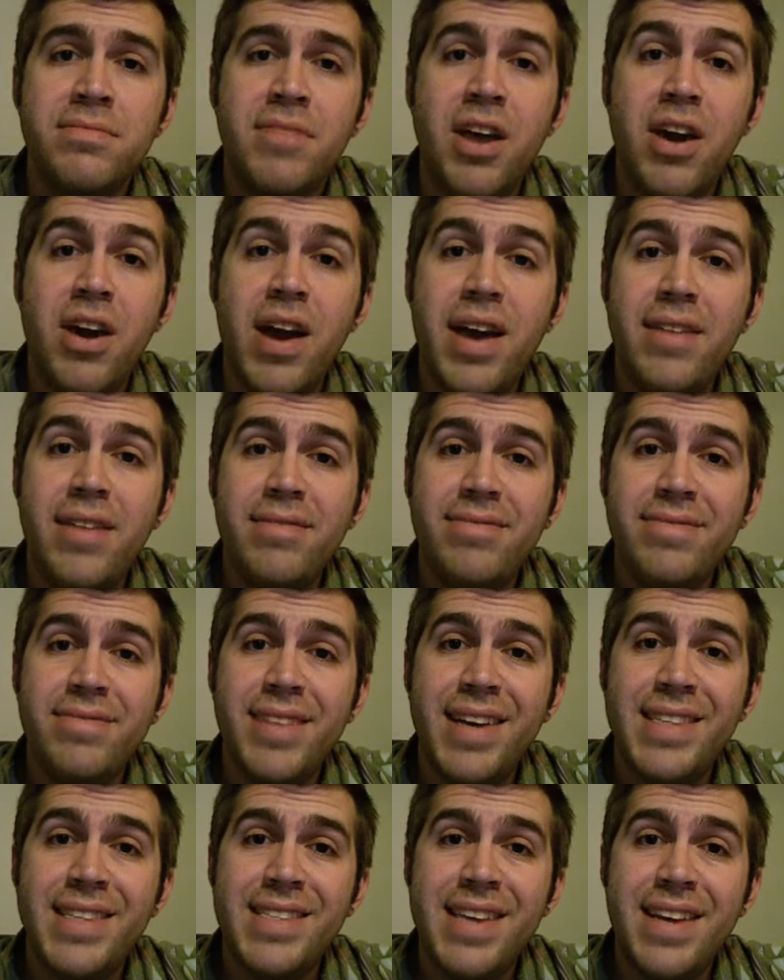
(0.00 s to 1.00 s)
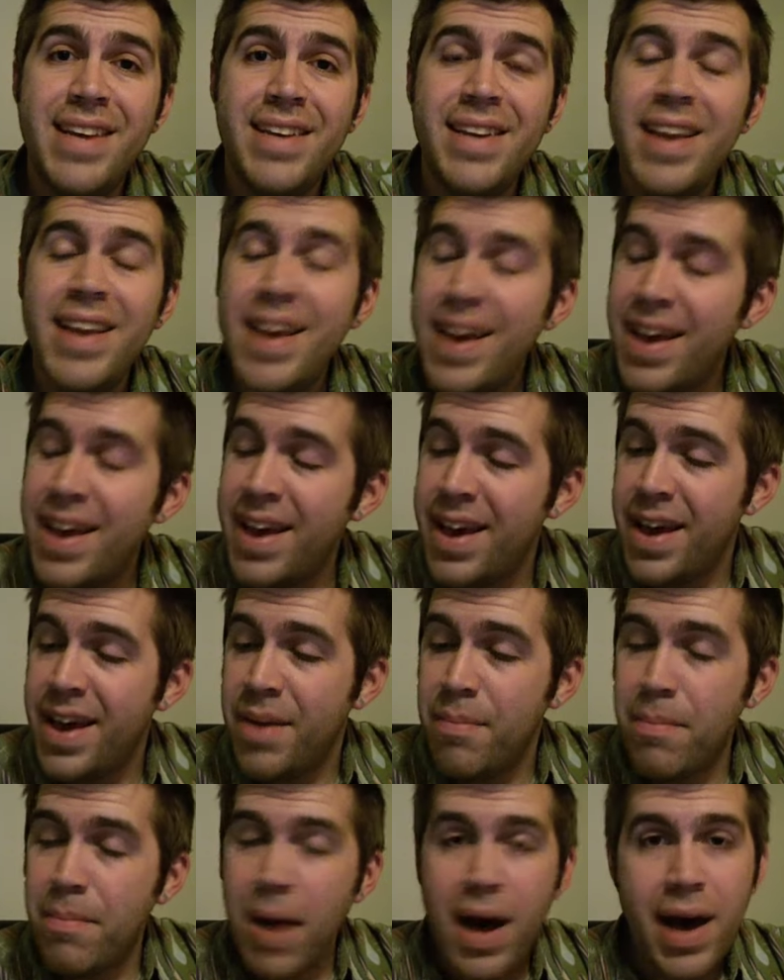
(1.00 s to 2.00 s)
All right, that's it.
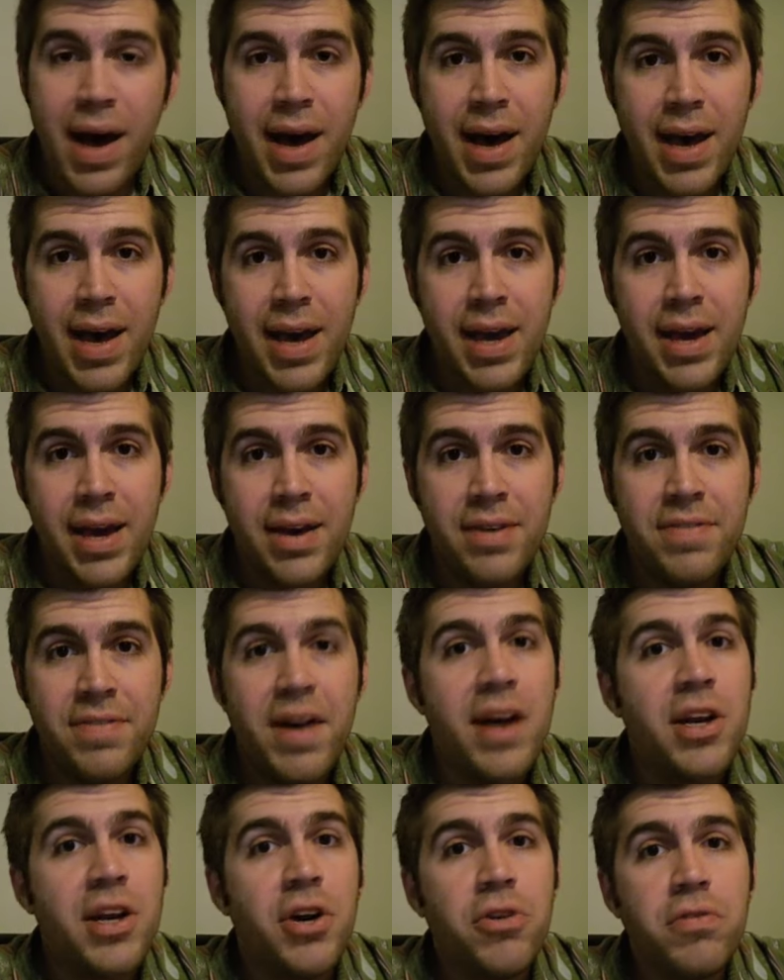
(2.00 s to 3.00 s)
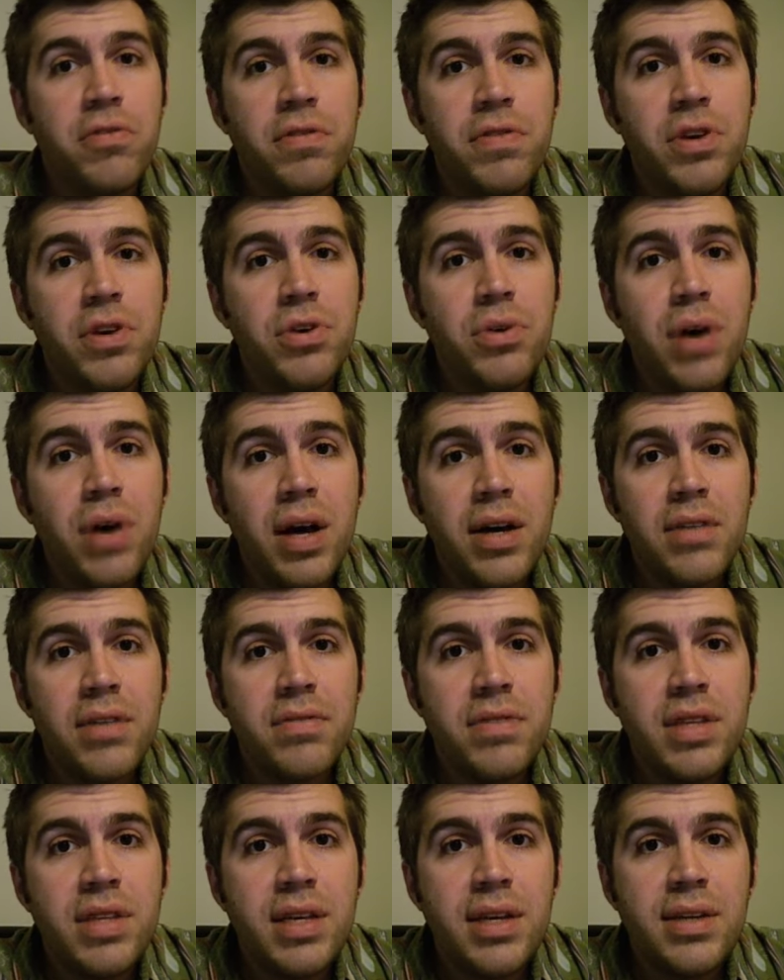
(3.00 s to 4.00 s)
My final overview
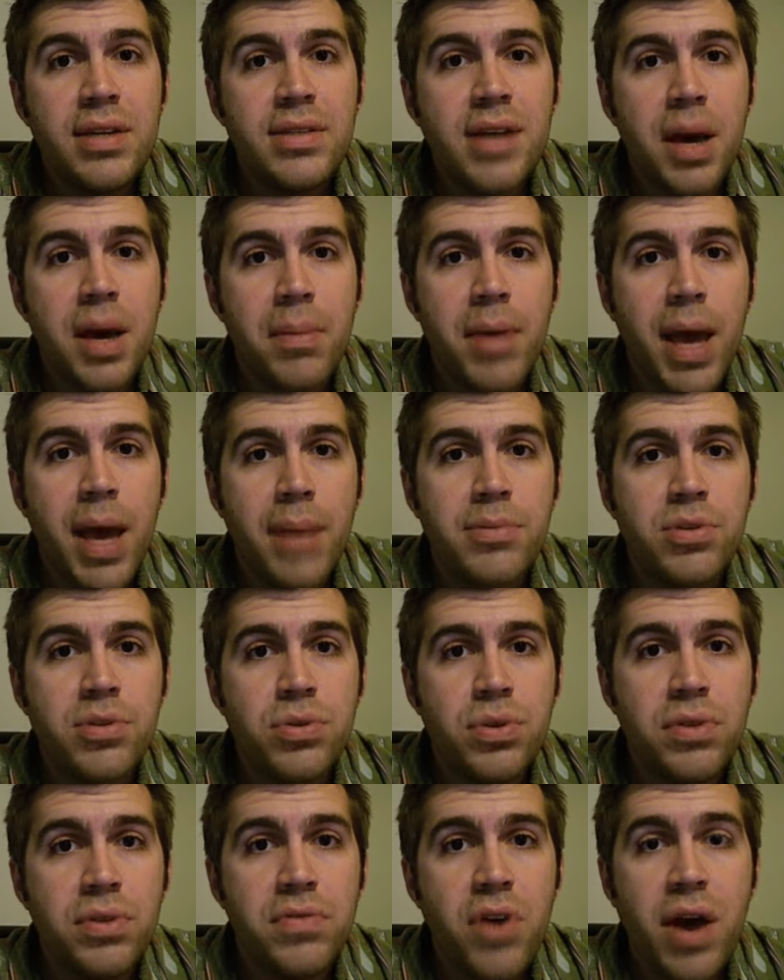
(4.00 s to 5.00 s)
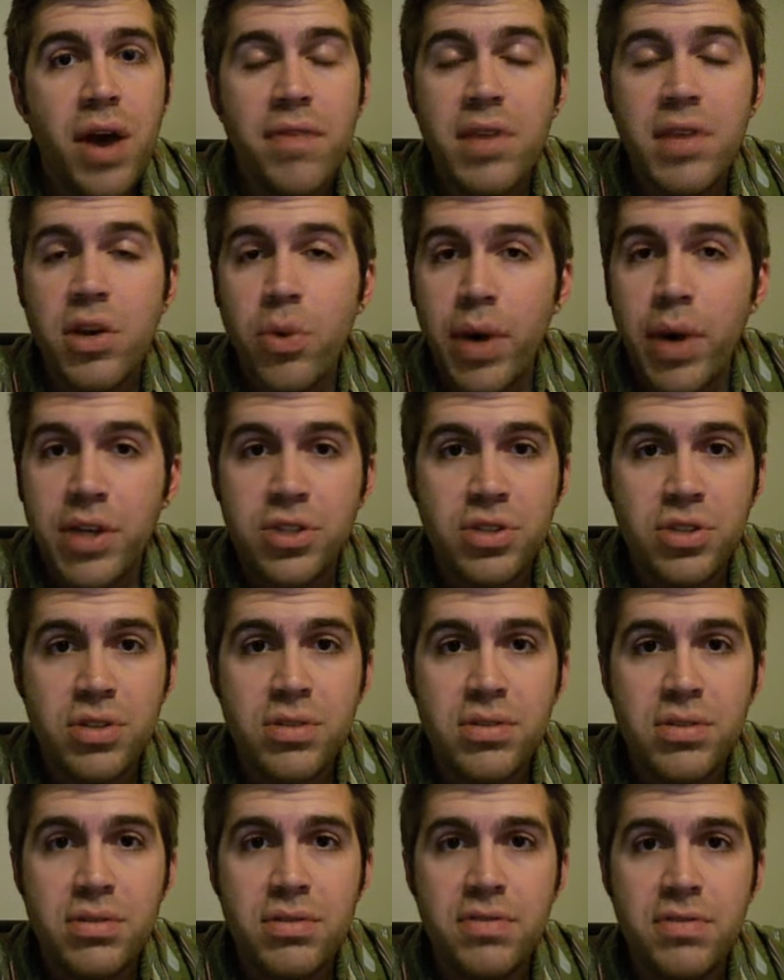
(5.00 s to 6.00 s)
of the time capsule. If you have any
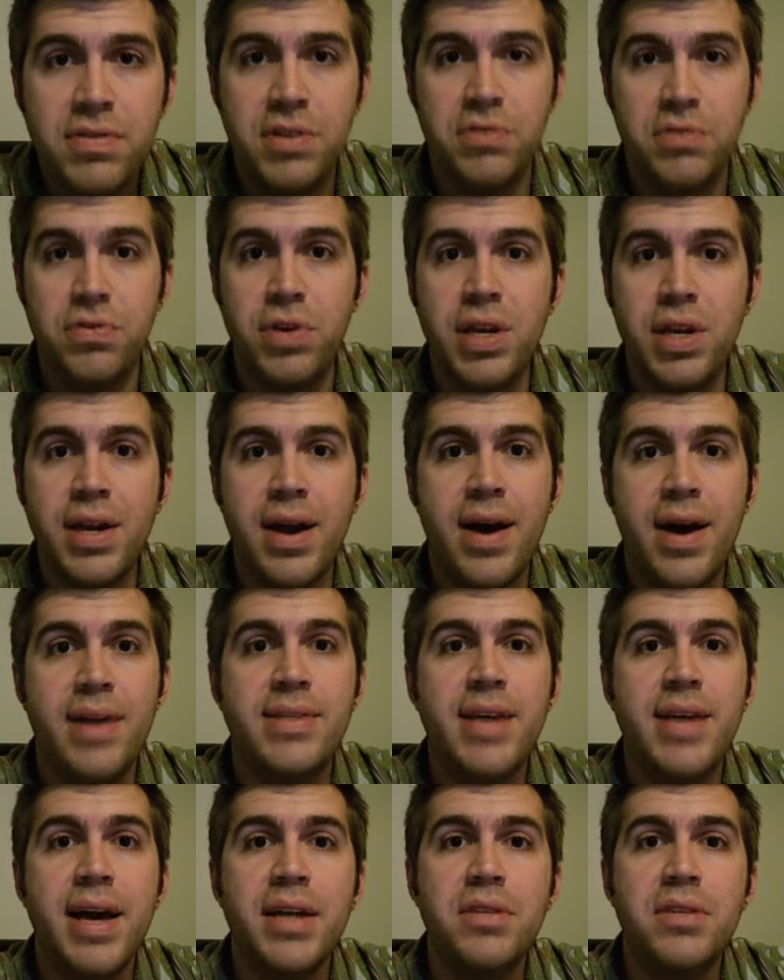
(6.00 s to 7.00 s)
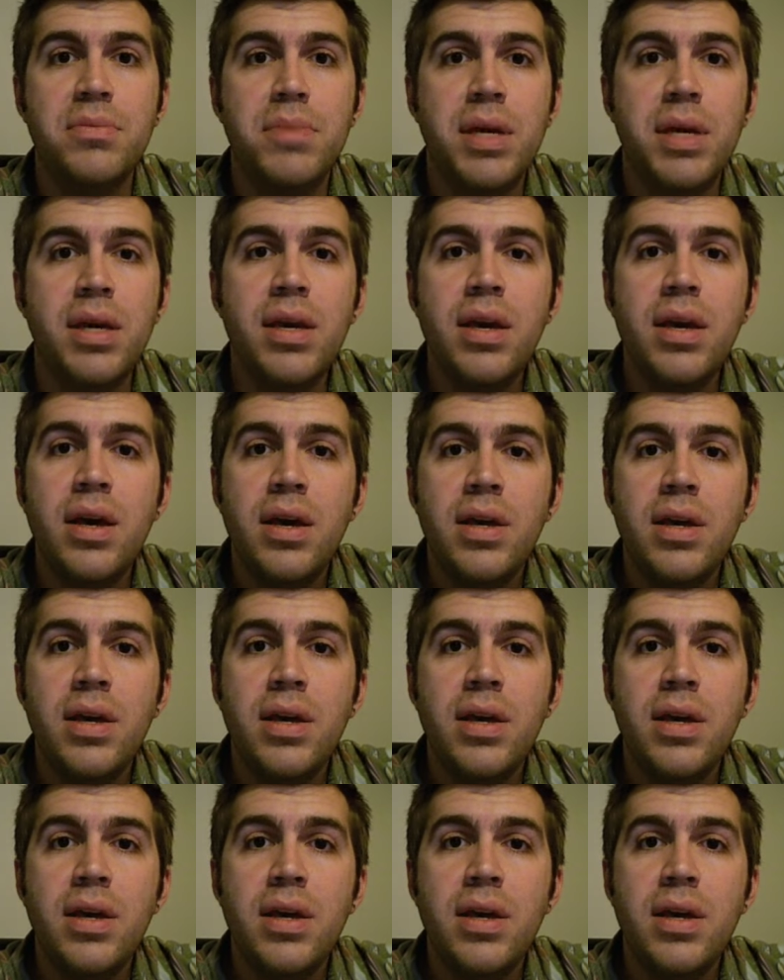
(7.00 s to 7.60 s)
questions, feel free to contact me.